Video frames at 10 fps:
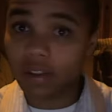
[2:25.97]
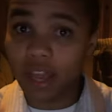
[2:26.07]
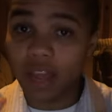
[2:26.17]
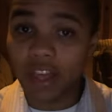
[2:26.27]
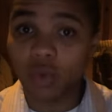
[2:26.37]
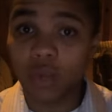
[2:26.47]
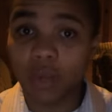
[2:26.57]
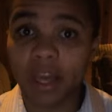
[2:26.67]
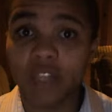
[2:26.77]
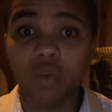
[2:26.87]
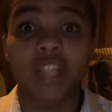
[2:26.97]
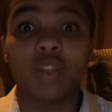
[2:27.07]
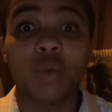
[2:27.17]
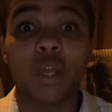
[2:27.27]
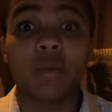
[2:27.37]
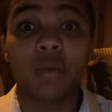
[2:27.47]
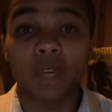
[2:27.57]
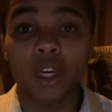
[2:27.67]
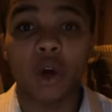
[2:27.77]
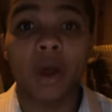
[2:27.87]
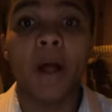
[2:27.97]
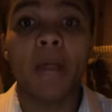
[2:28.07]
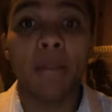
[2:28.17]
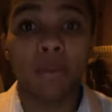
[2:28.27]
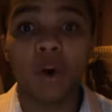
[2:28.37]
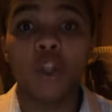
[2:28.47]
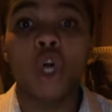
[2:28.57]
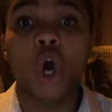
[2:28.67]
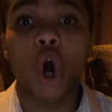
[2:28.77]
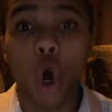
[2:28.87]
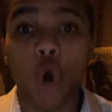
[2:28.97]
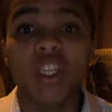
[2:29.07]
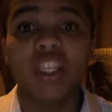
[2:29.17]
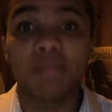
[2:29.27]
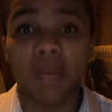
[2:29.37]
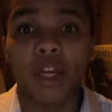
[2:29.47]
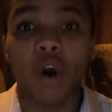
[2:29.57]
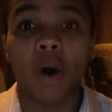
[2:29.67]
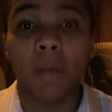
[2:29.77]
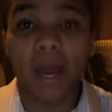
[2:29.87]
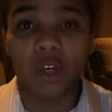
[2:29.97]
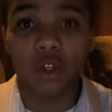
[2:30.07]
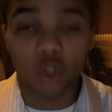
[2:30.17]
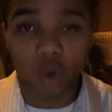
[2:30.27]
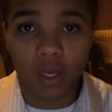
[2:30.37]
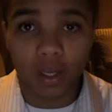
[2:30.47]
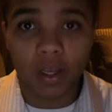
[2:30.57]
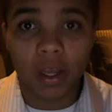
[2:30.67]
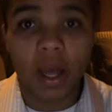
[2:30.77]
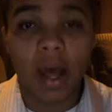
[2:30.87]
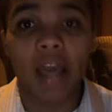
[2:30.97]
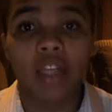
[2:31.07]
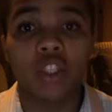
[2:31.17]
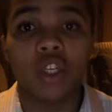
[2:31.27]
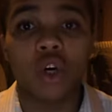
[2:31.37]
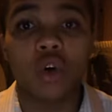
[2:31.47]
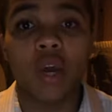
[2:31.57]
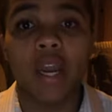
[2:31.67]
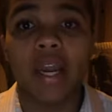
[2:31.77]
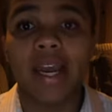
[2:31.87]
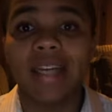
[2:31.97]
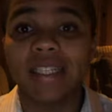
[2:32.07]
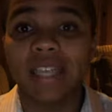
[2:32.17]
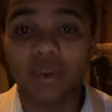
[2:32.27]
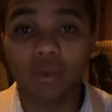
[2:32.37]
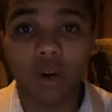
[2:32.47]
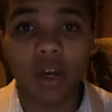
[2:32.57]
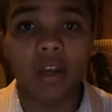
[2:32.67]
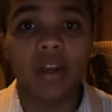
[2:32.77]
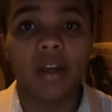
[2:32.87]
And that's who they passed to. That's who they would depend on. The Bulls always depend on Michael Jordan. And so in 1991,